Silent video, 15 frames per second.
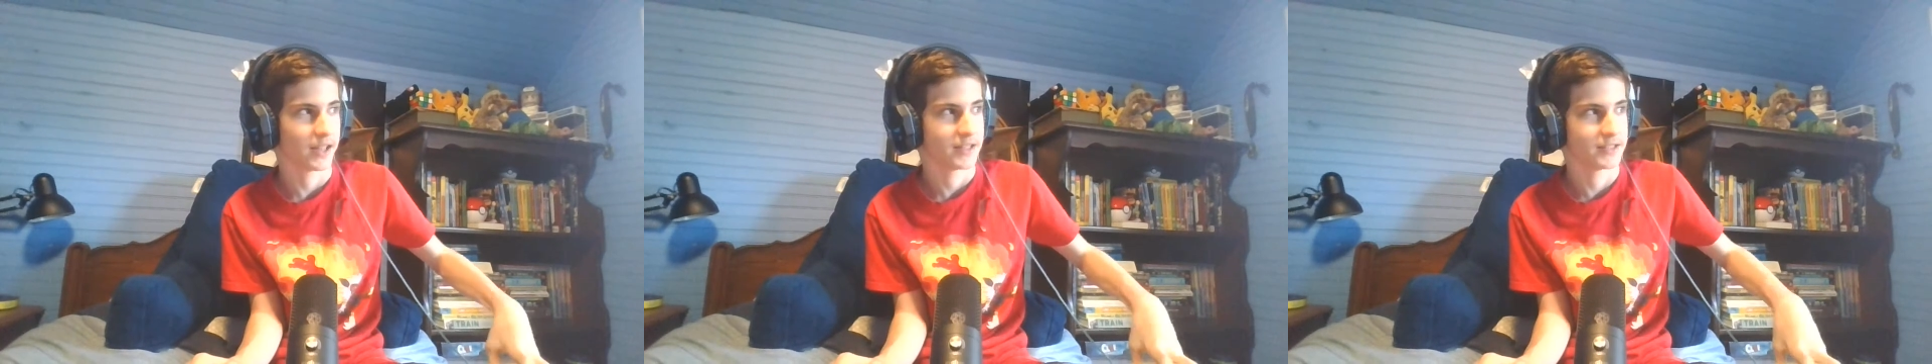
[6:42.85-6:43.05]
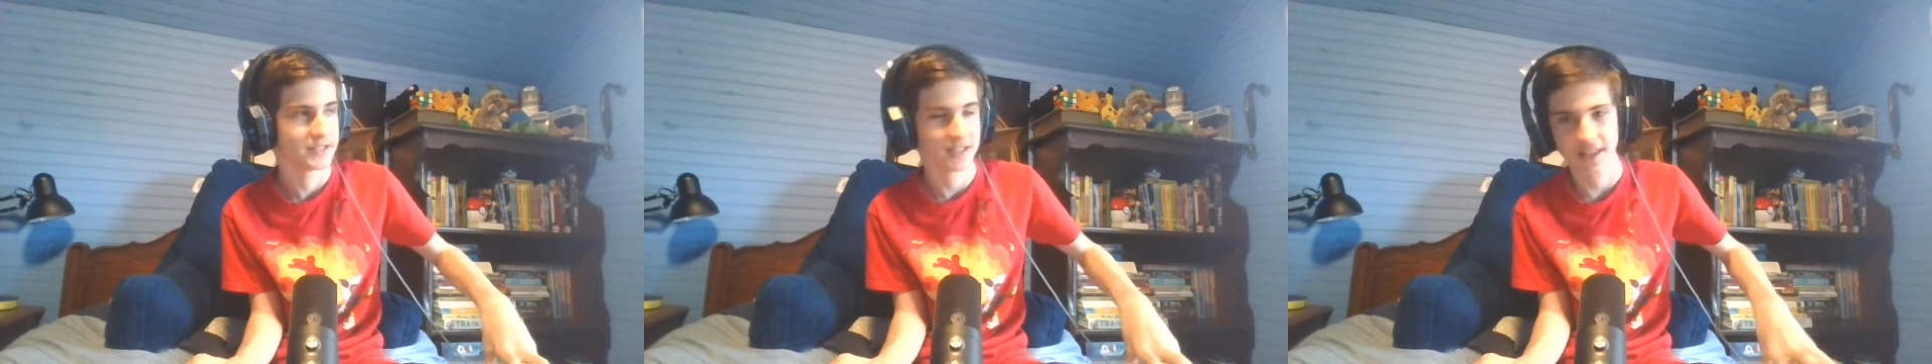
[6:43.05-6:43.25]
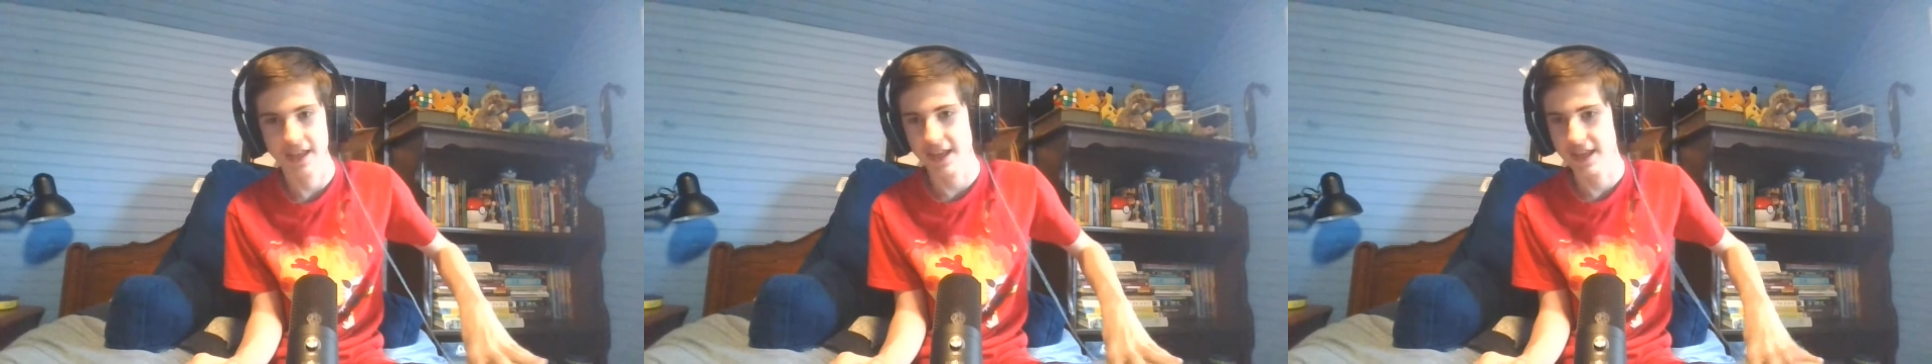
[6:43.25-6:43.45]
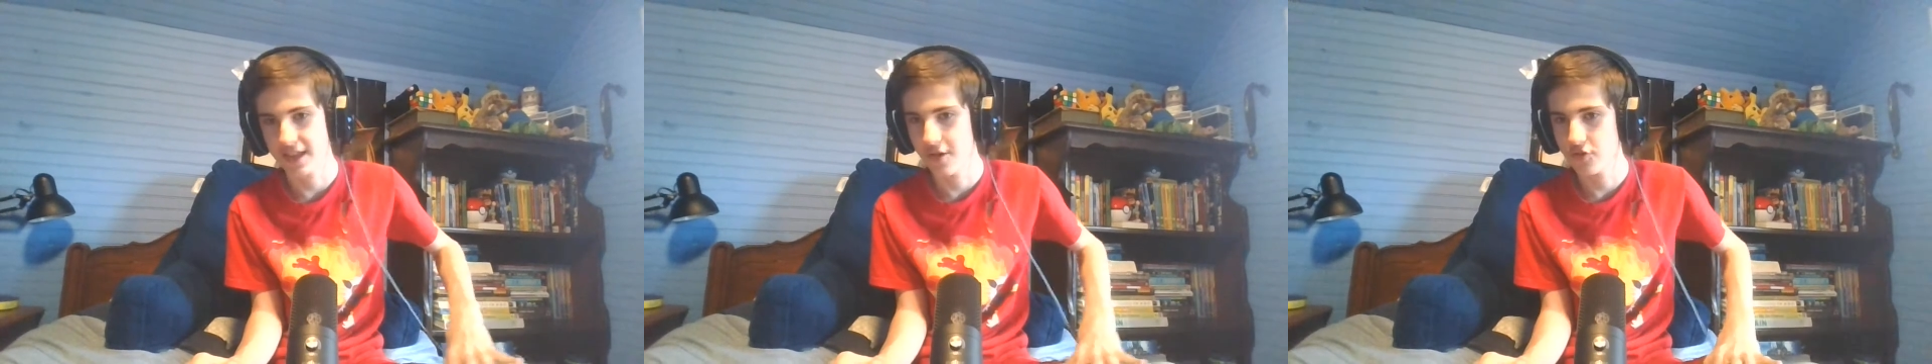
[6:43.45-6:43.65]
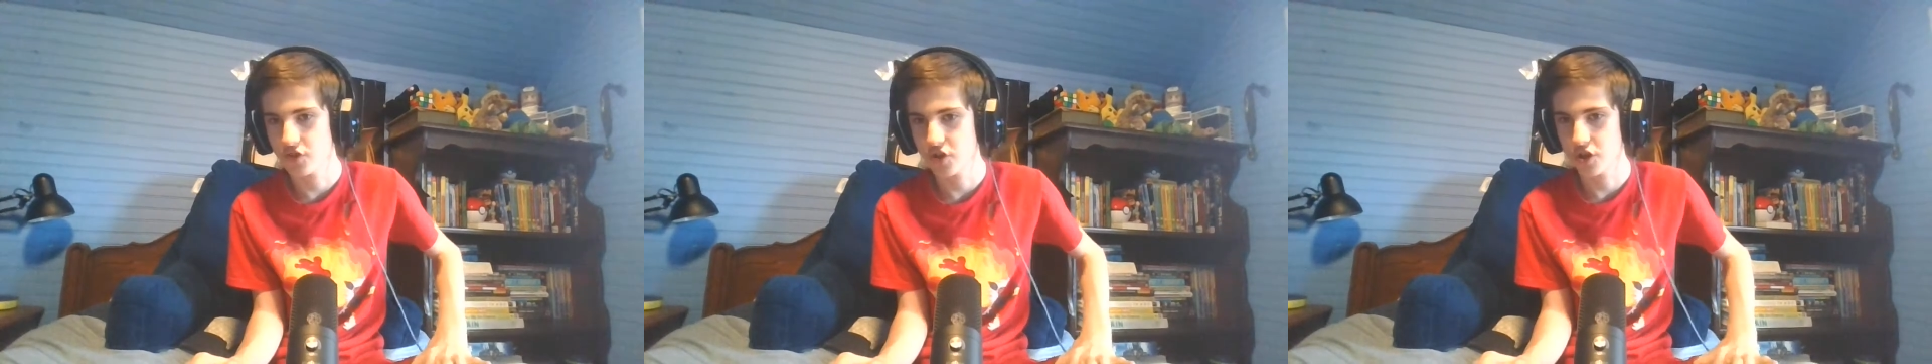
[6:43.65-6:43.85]
delete
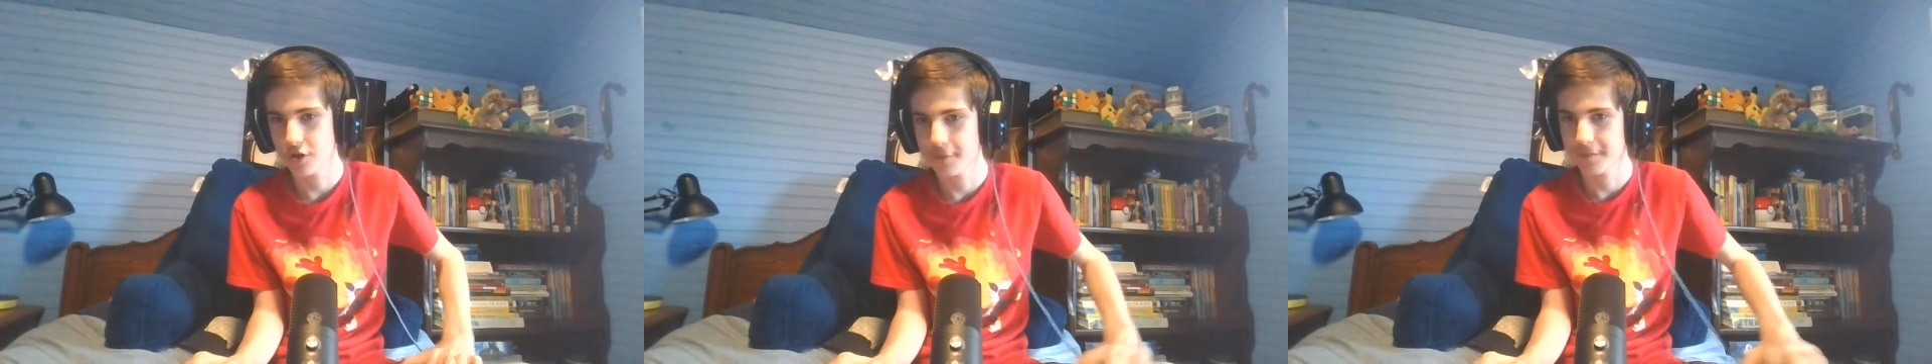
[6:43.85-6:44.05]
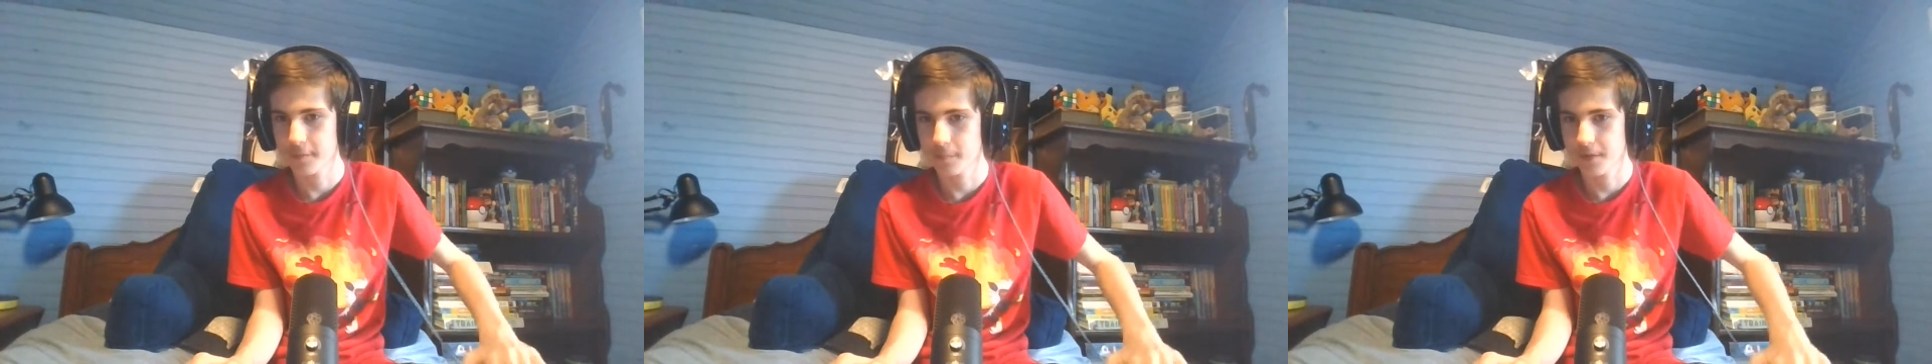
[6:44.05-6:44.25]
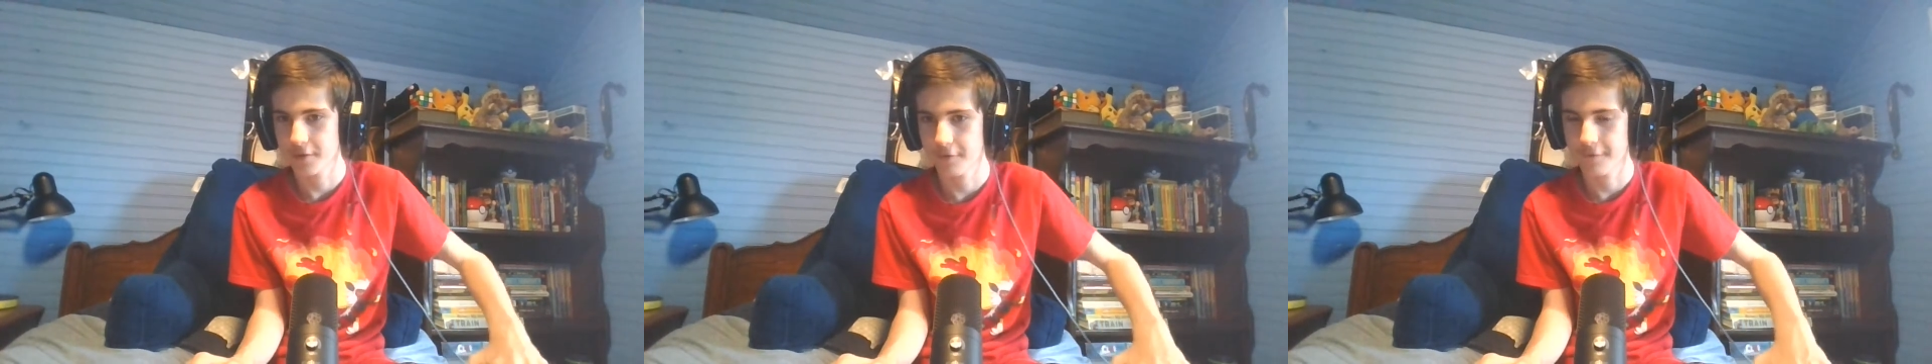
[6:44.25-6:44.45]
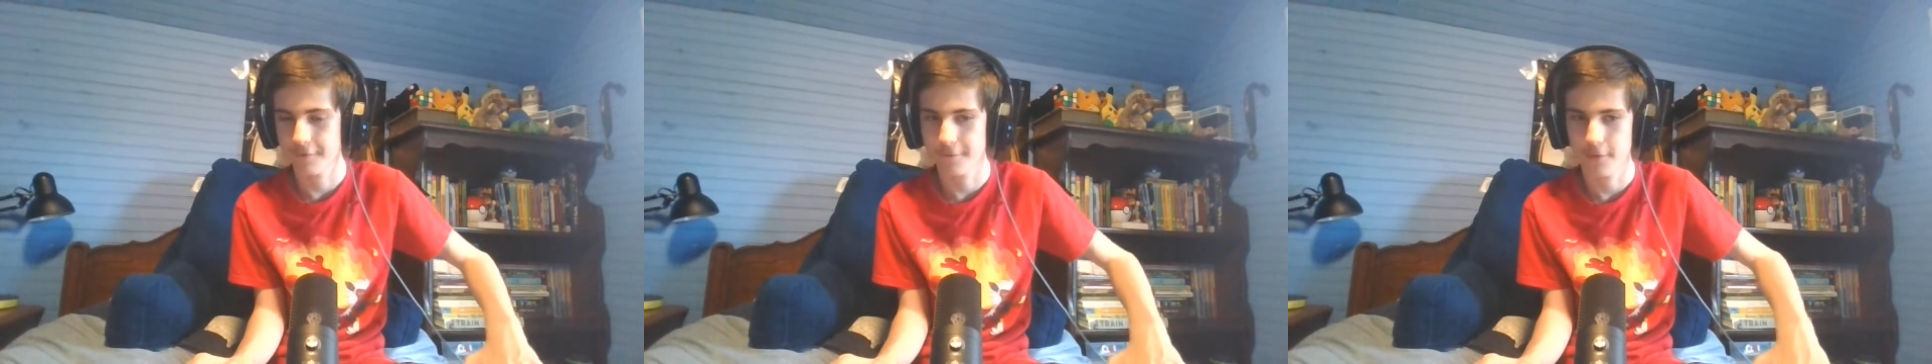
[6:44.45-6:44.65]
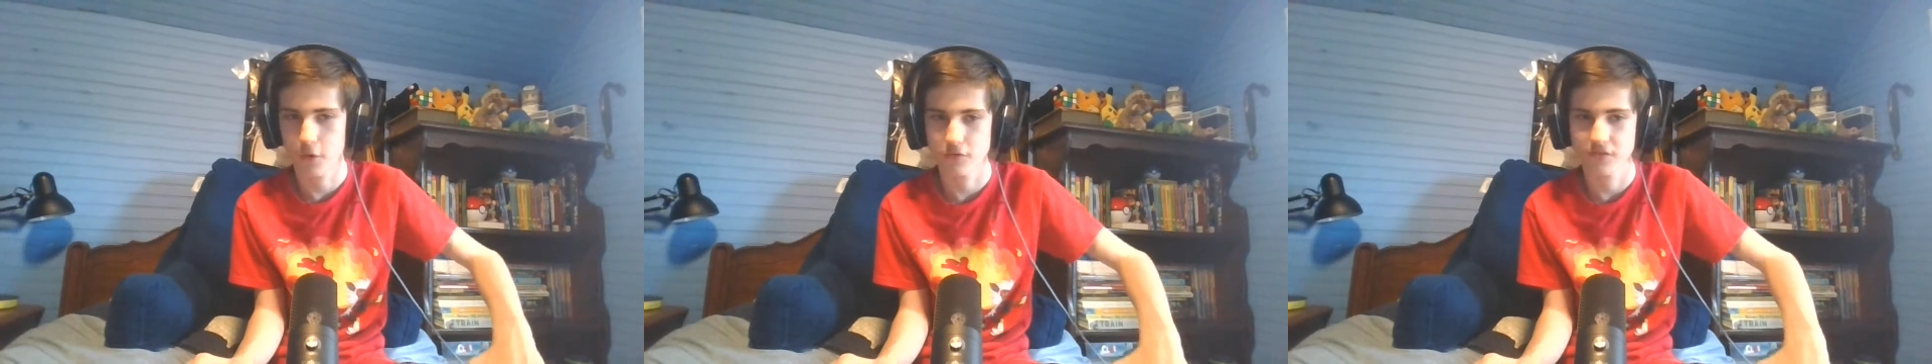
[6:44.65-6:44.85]
YouTube from like their
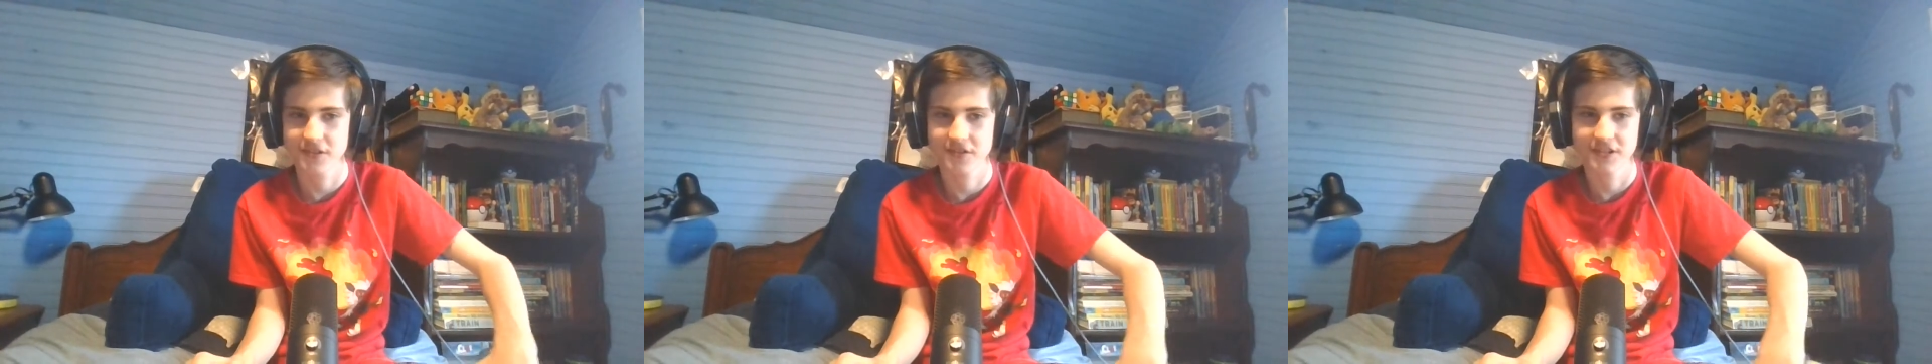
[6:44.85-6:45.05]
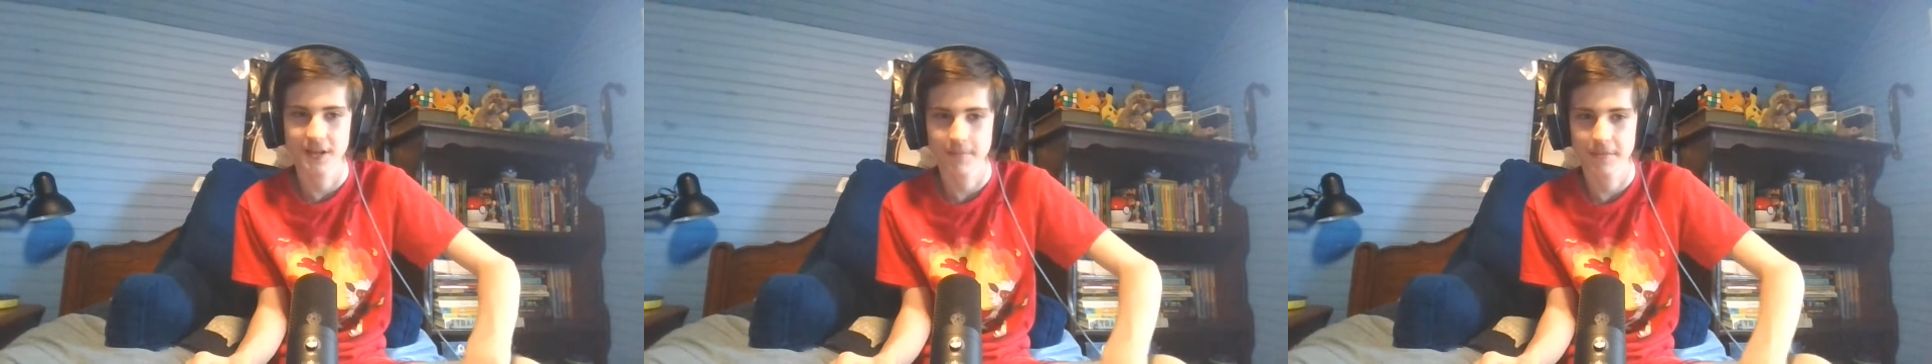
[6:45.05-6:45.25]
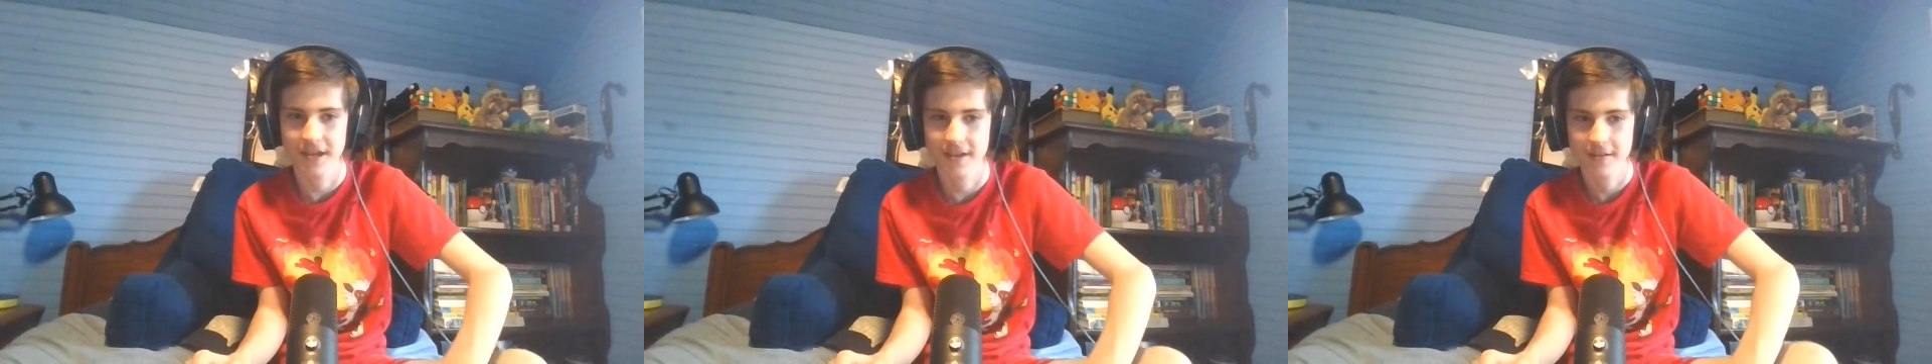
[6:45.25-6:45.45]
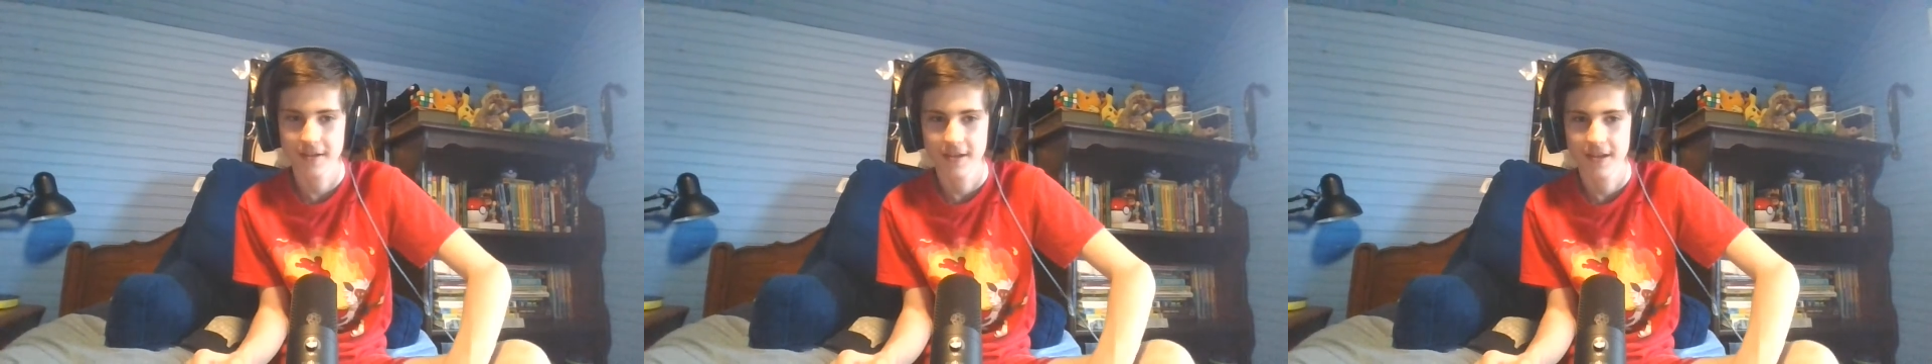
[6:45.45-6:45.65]
phones or something.